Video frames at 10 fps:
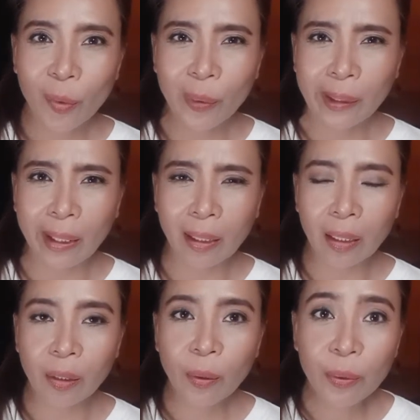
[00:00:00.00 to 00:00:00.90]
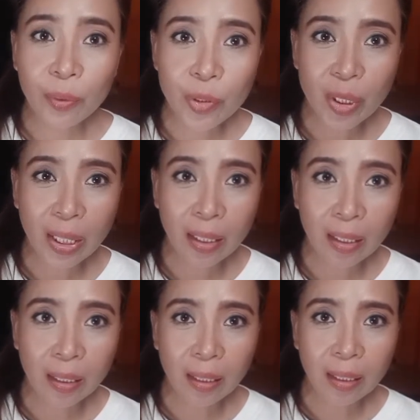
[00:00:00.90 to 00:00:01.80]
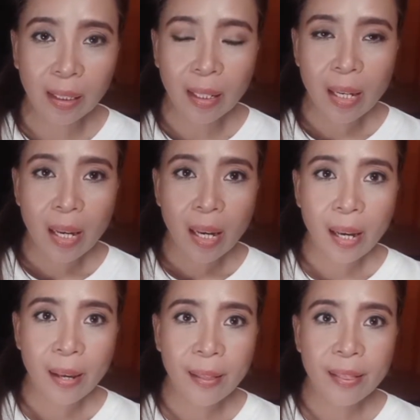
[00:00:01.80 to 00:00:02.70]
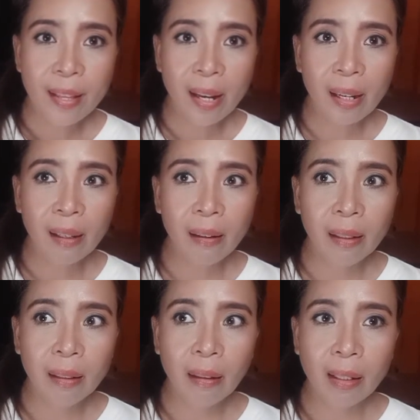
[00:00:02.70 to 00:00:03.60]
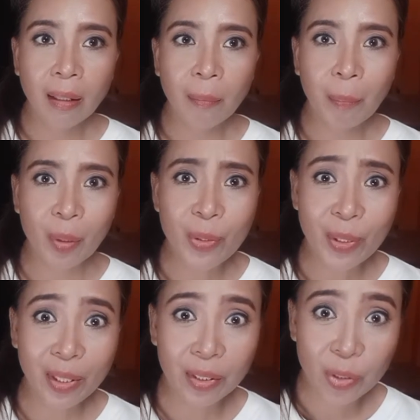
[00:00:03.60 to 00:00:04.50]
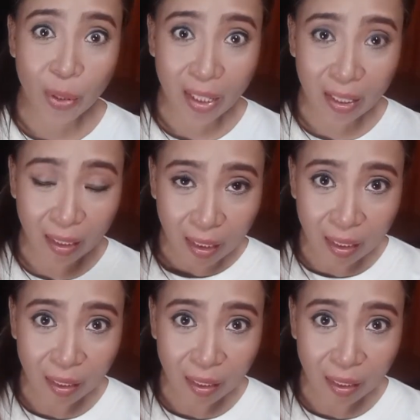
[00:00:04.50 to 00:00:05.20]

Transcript: like coaching and then personal training,